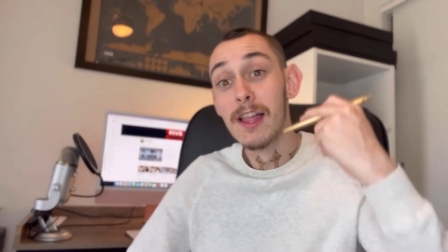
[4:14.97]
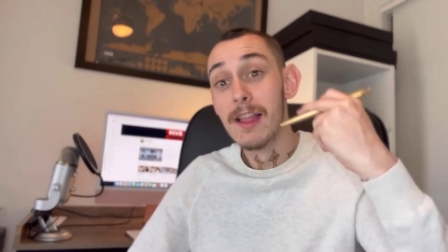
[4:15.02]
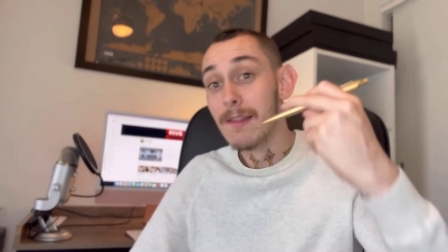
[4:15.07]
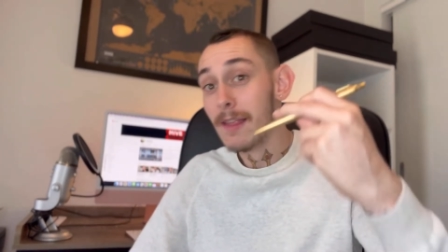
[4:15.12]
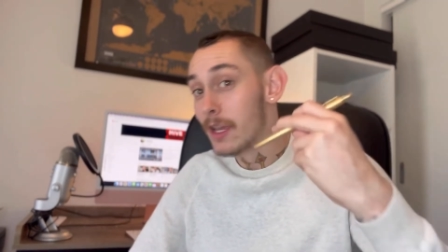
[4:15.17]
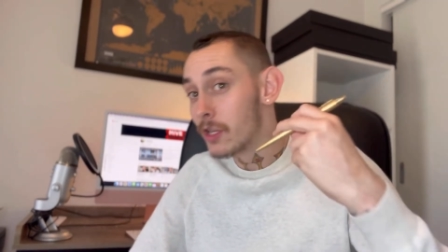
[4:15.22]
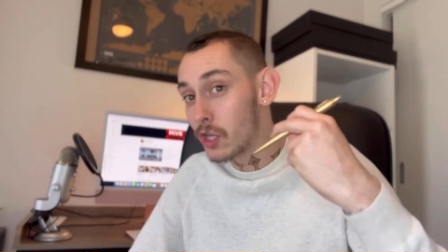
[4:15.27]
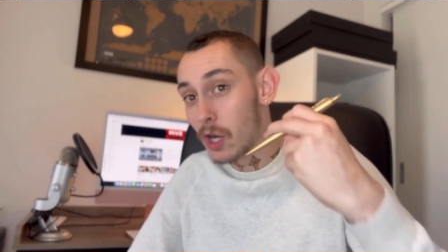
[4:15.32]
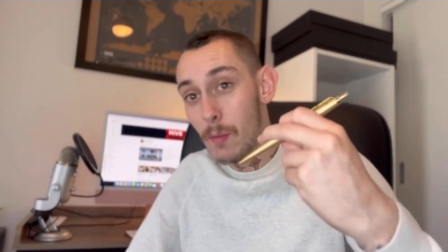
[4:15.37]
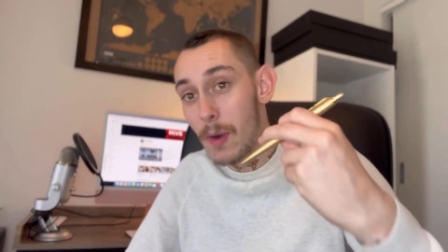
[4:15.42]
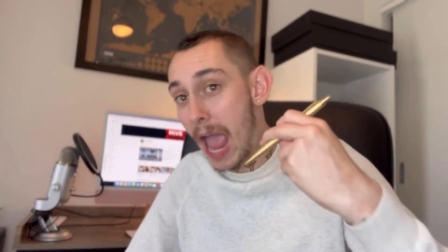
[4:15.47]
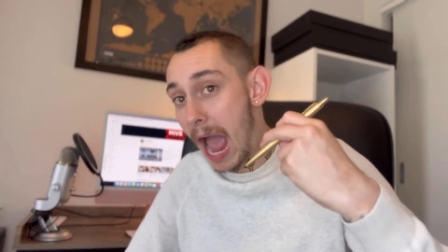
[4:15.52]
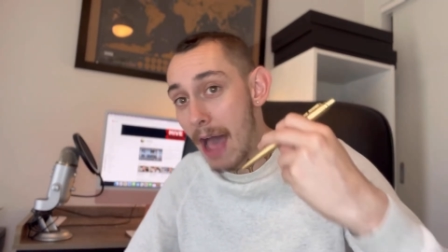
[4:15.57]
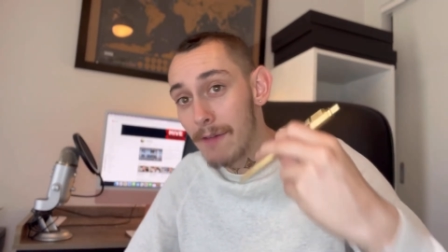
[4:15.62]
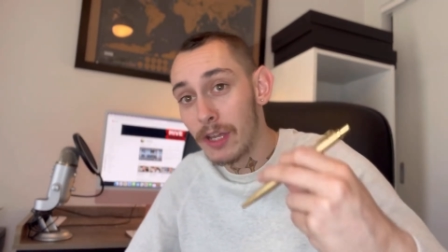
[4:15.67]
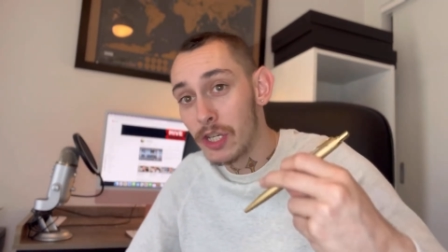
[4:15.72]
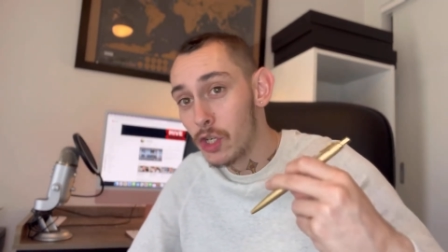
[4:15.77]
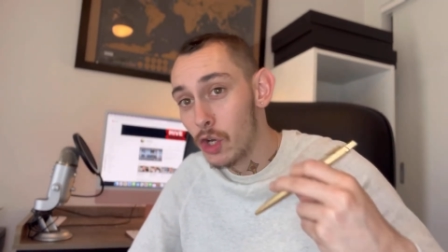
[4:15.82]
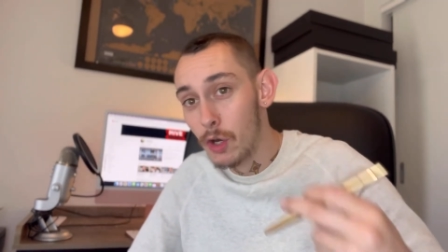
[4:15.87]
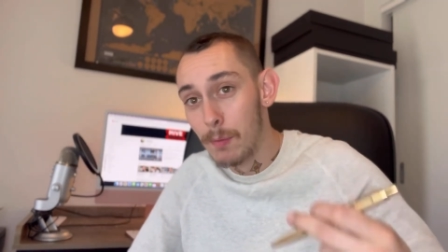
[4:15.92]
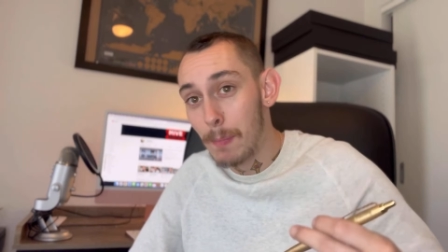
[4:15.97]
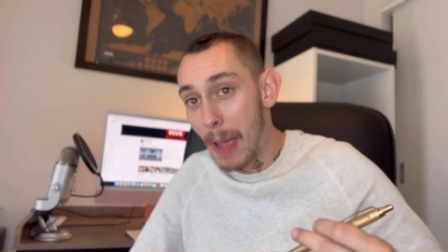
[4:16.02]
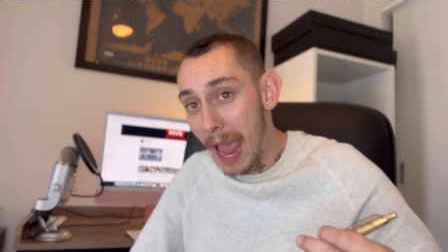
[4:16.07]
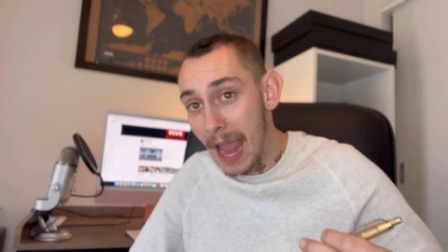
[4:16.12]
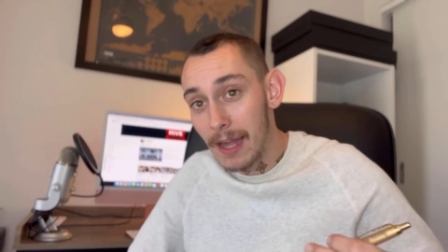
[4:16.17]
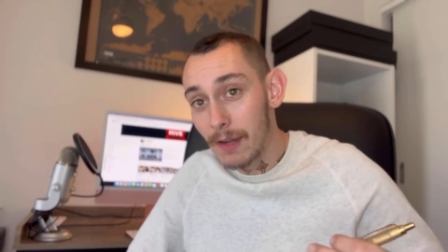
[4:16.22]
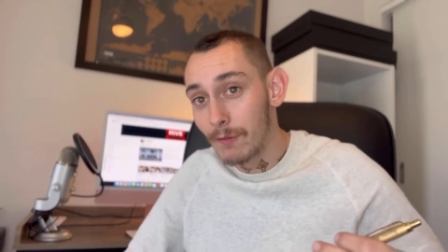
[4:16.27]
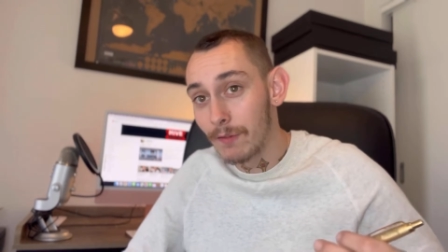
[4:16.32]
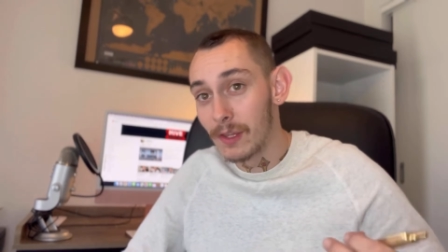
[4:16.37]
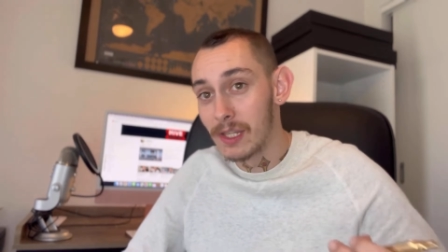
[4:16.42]
So we have a new
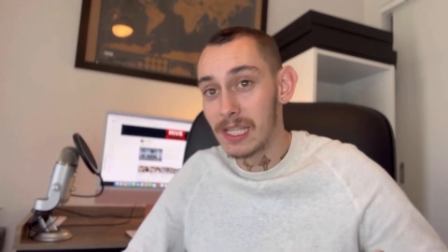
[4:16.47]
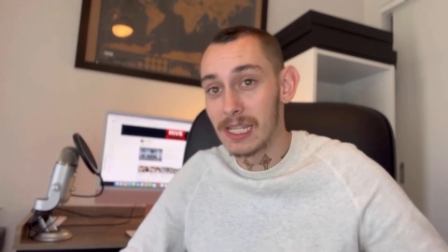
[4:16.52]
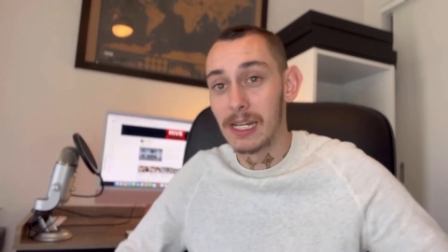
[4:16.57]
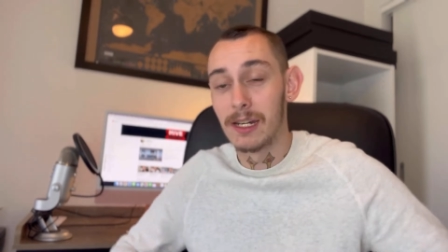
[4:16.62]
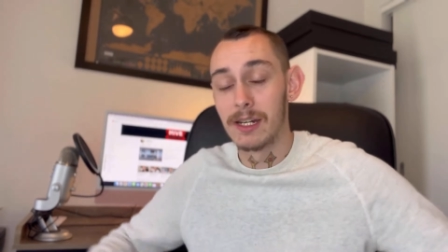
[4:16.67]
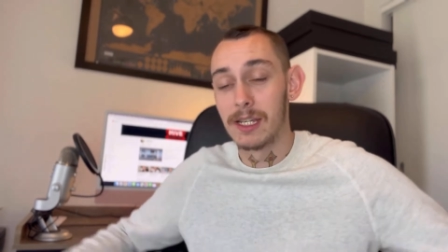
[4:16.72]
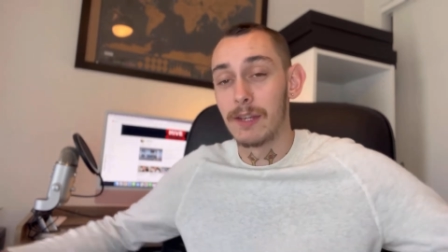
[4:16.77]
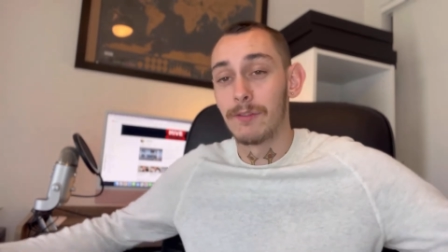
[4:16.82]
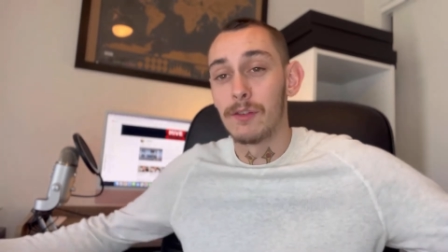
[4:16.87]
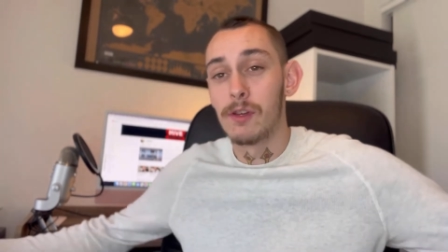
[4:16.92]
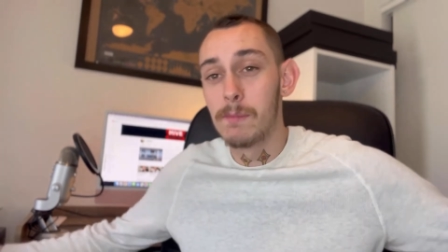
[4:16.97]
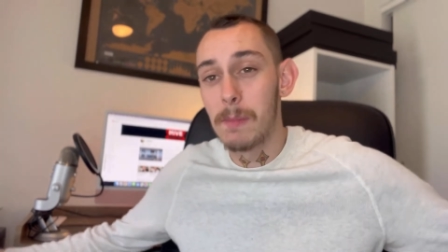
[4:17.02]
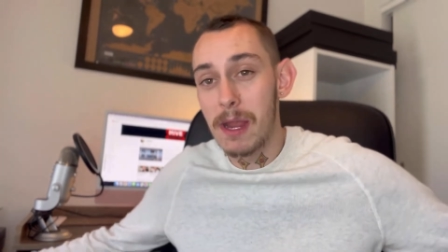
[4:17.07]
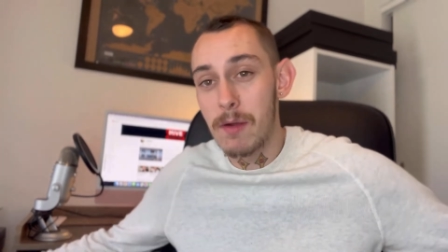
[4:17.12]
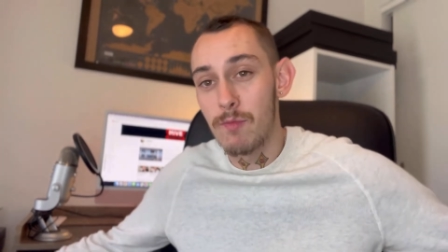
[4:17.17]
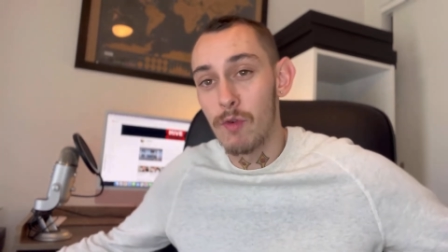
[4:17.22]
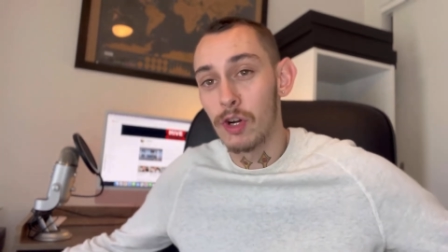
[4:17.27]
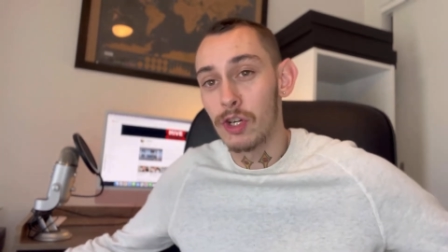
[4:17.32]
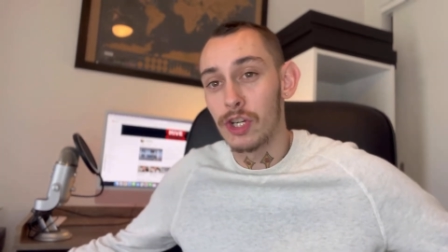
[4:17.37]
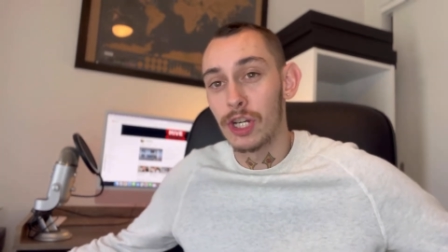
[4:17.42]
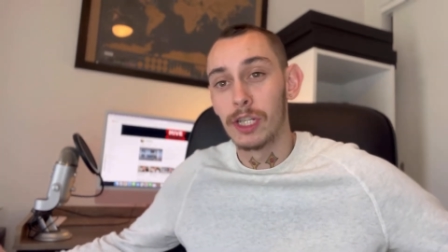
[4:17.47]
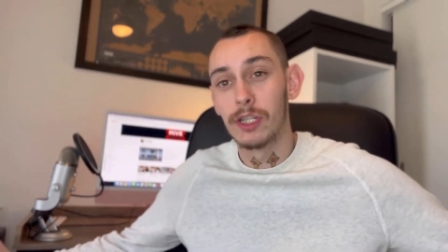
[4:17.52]
pen for the series. If you've been watching,